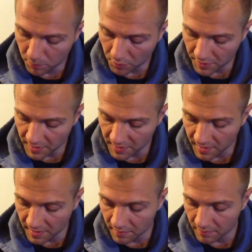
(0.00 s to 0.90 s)
put it
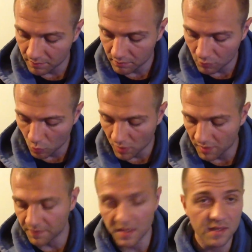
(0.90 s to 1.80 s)
in one
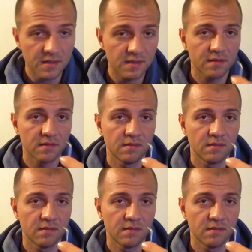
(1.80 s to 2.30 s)
of these,